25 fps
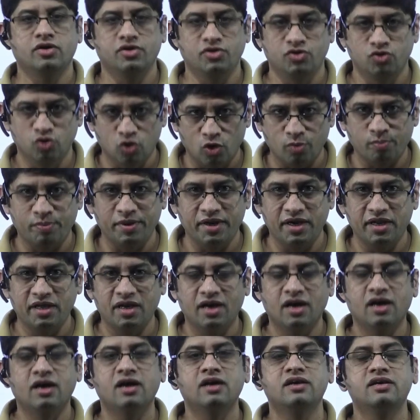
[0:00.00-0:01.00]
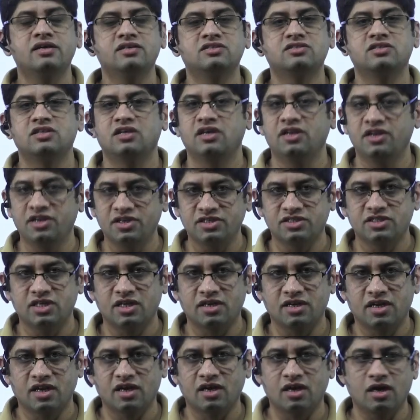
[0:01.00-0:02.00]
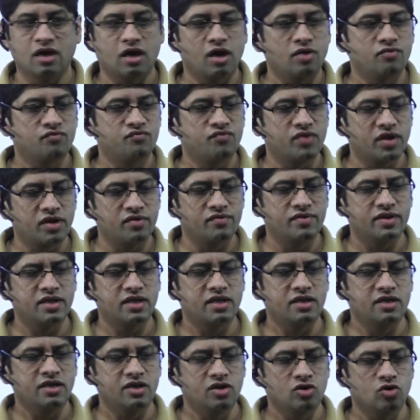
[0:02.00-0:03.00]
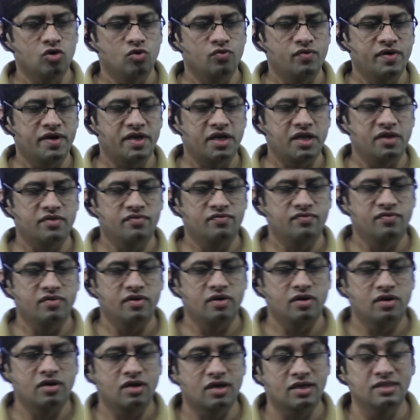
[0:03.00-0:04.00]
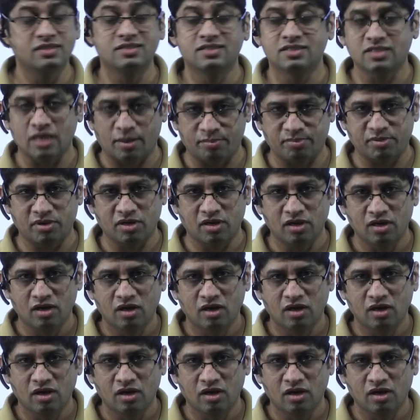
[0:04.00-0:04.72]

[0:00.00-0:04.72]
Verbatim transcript: Yourpedia is initiating a very, very innovative uh, concept